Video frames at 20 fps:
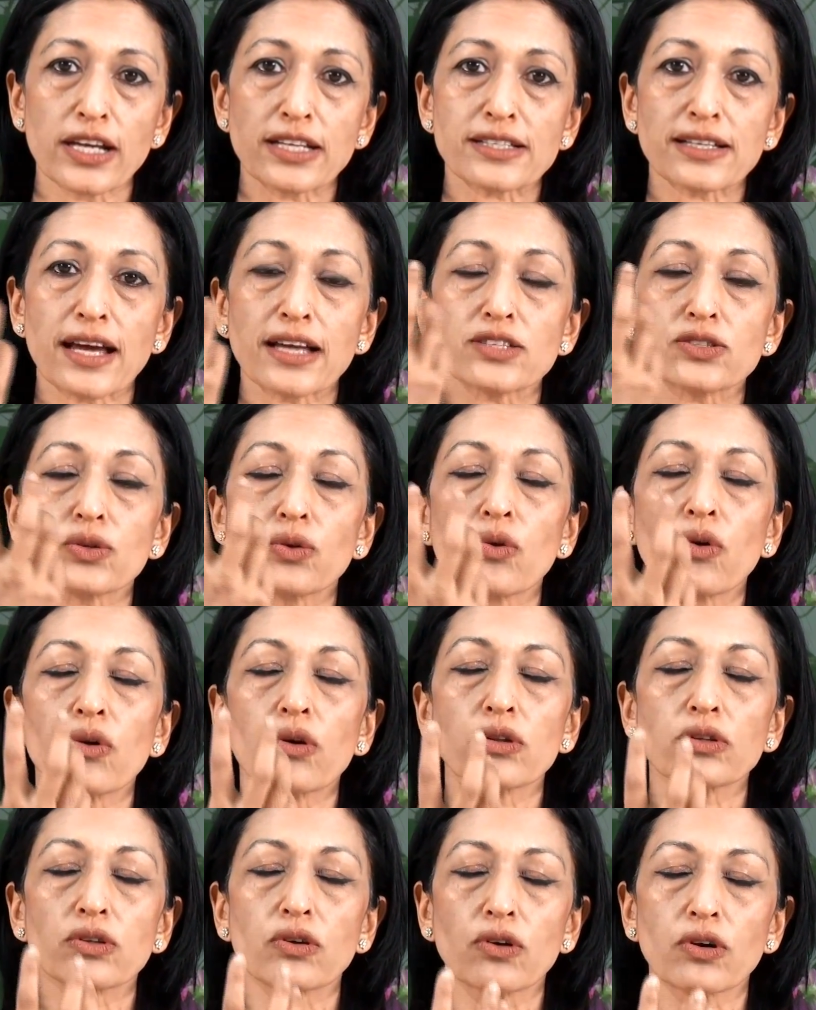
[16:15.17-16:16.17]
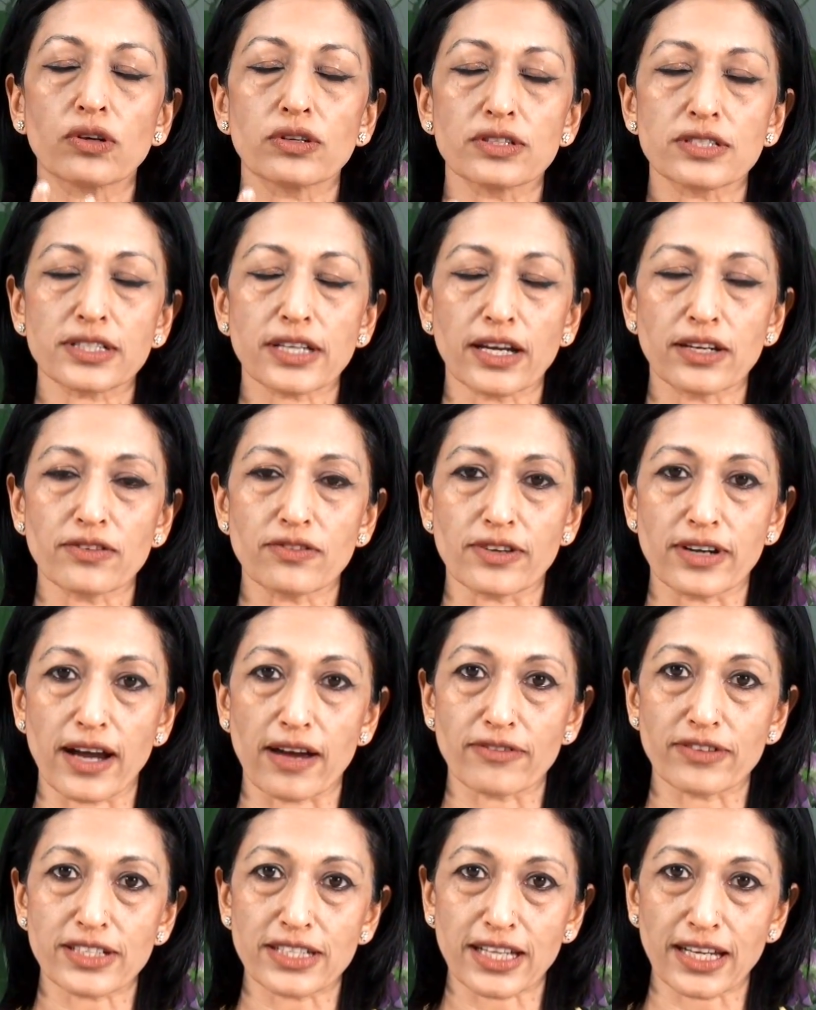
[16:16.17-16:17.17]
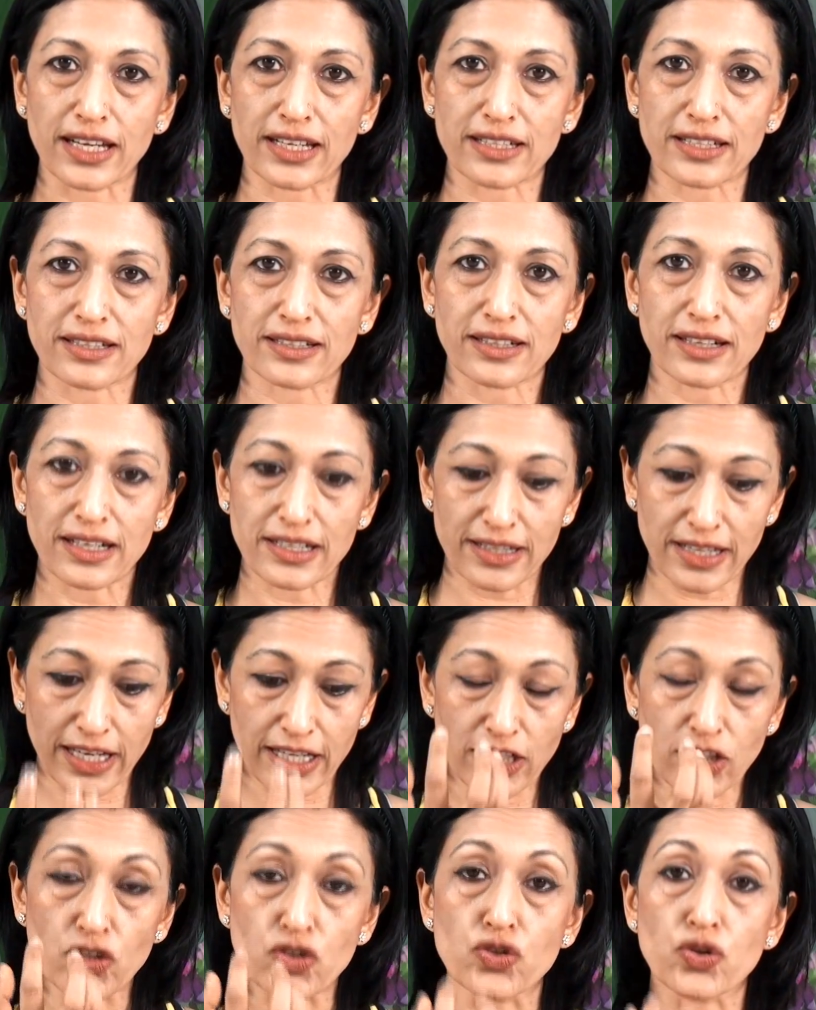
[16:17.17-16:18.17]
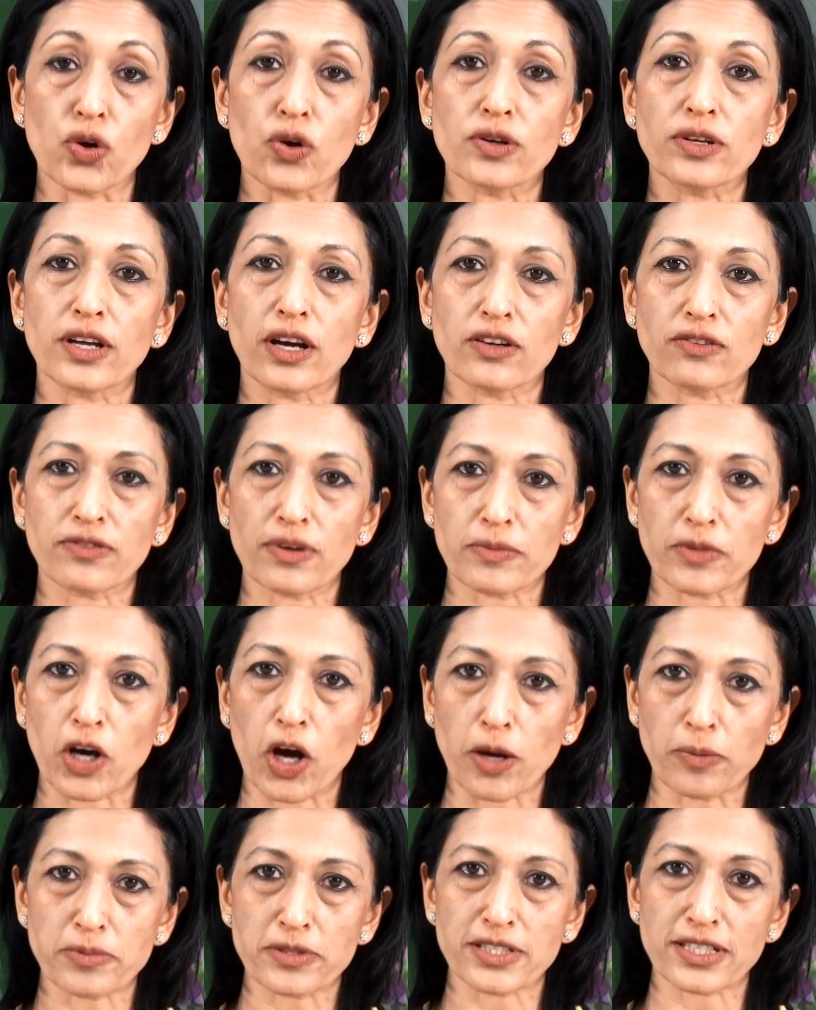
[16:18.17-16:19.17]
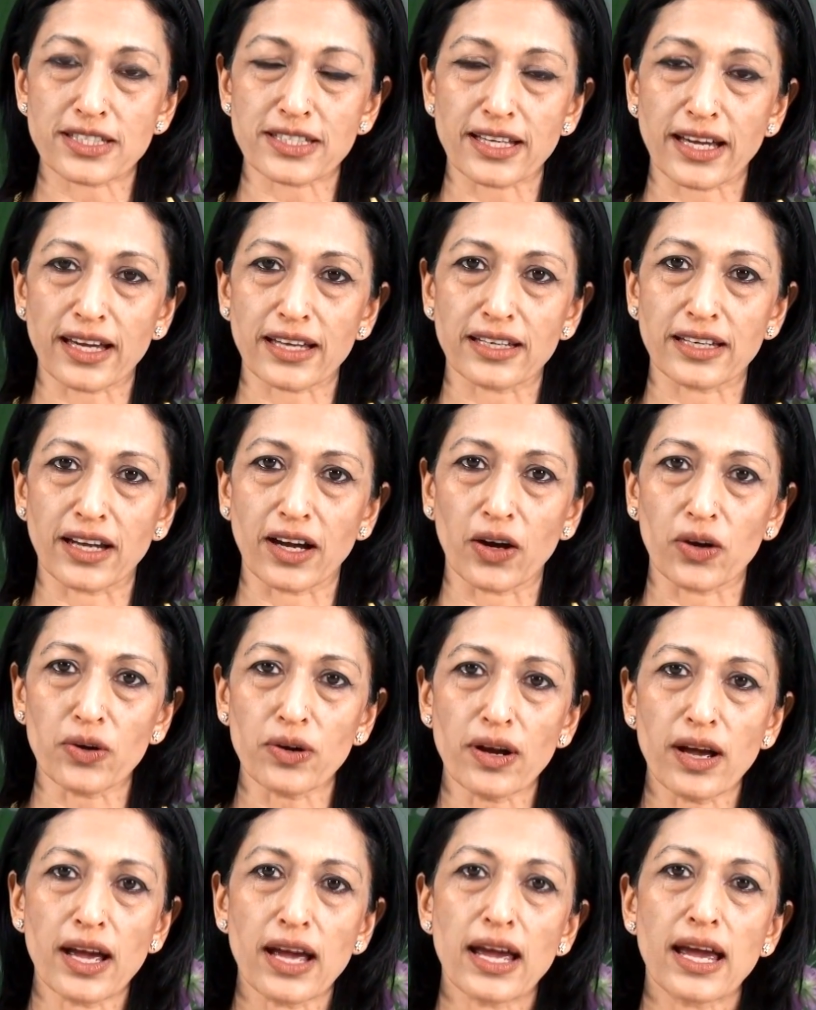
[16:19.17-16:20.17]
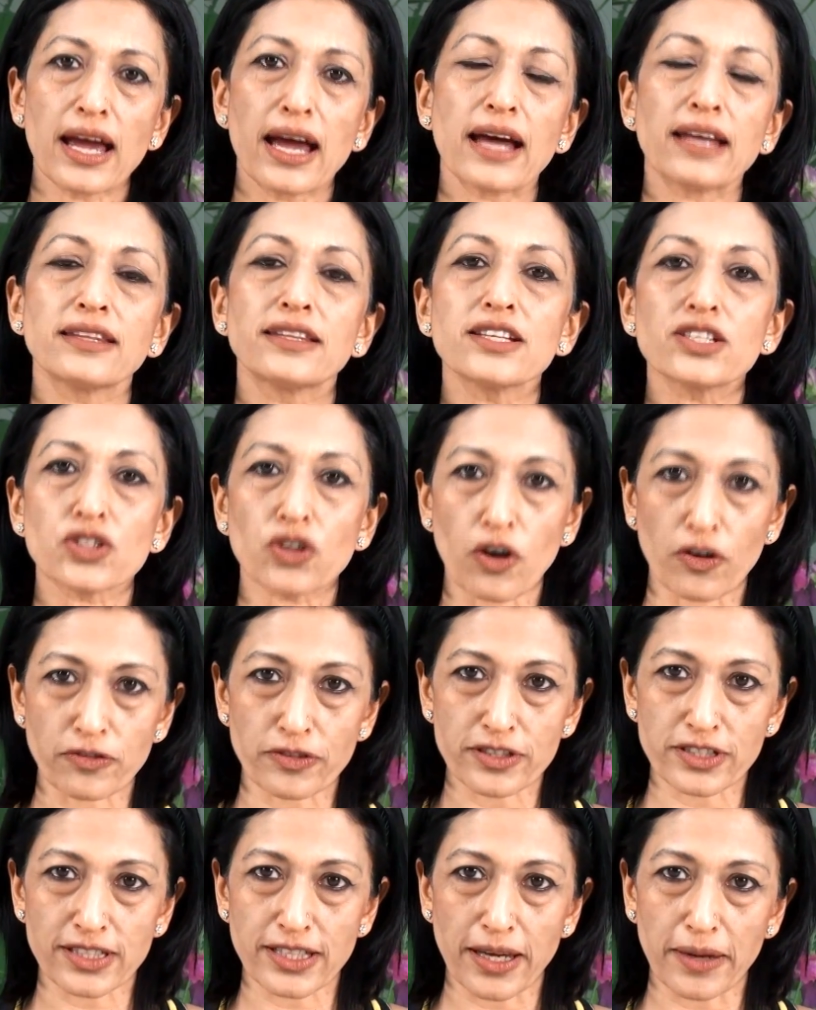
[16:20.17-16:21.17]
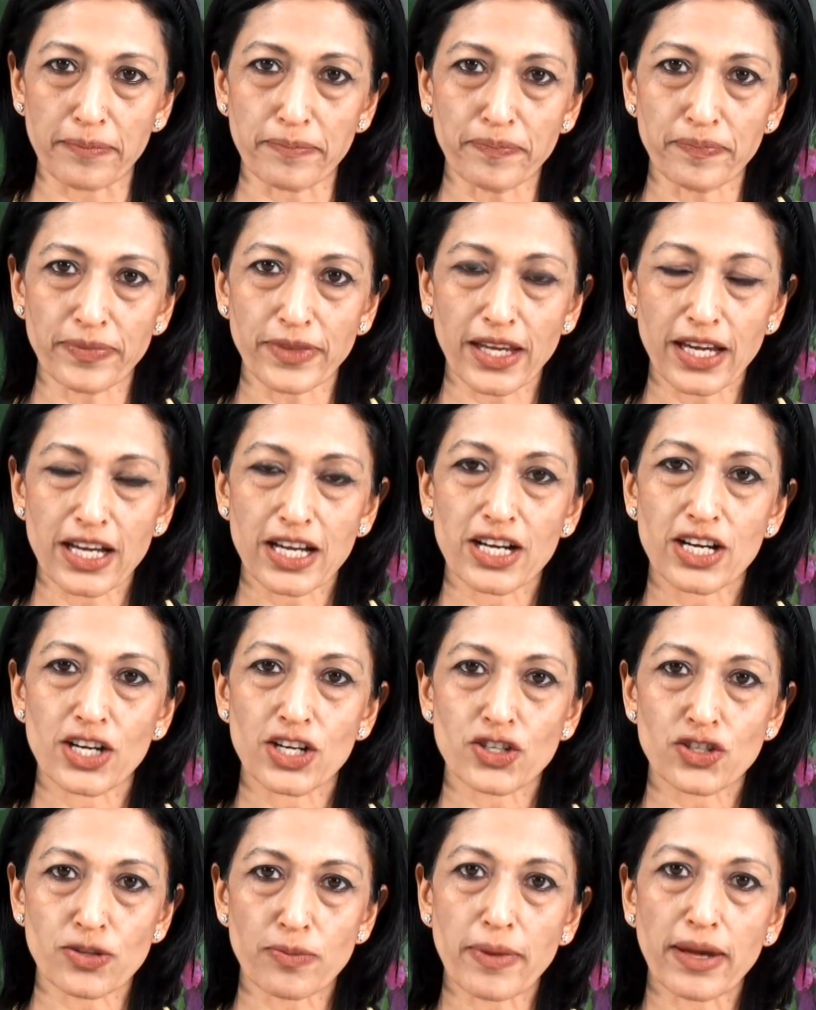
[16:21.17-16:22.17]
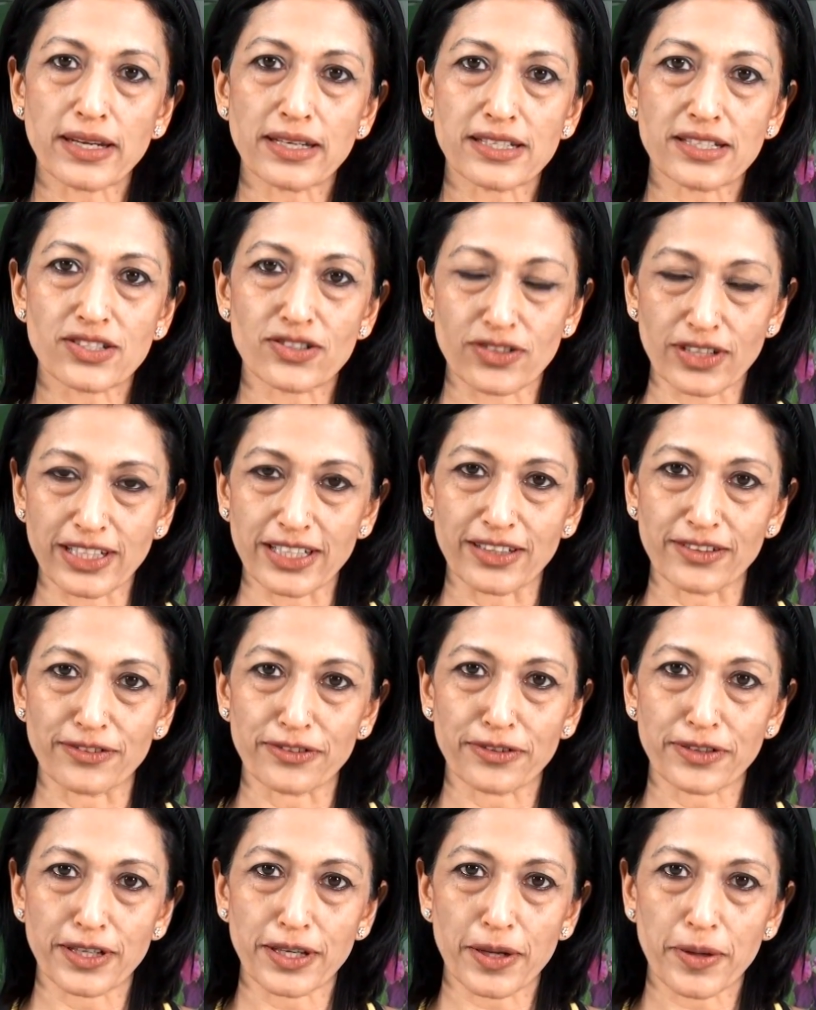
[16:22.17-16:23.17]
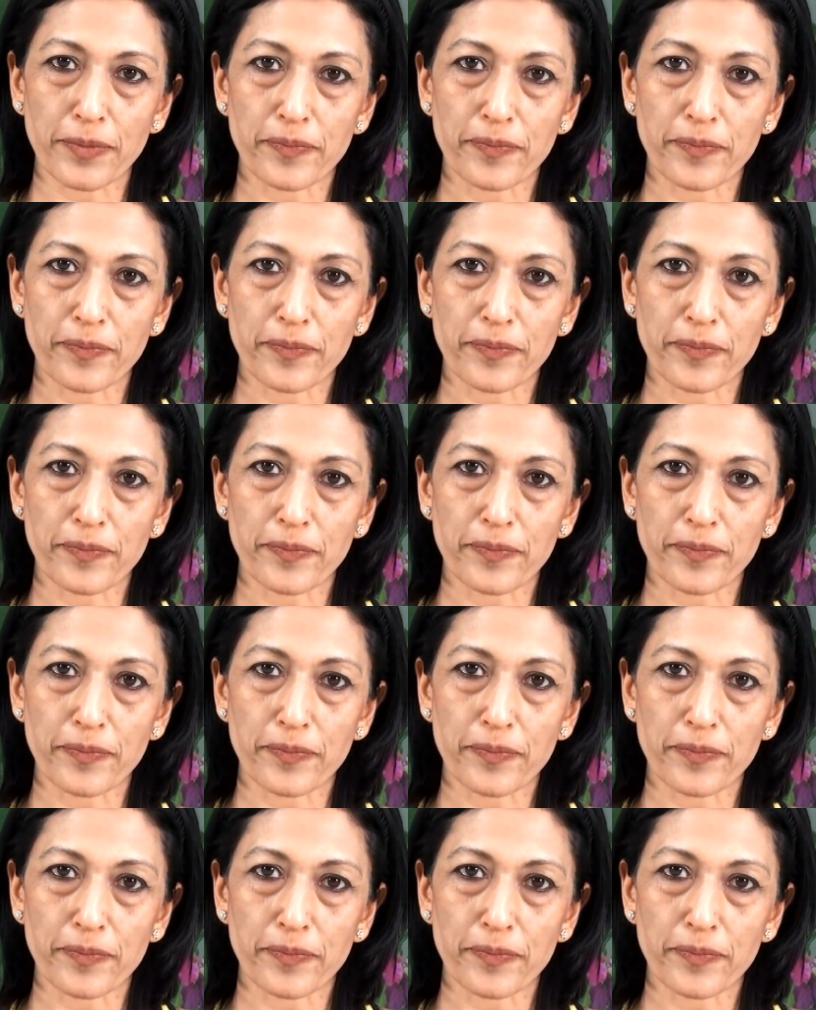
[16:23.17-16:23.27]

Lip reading: it's as though all the organs kind of gravitate, they're getting drawn down from the opposite side now, and this offers them tremendous relief.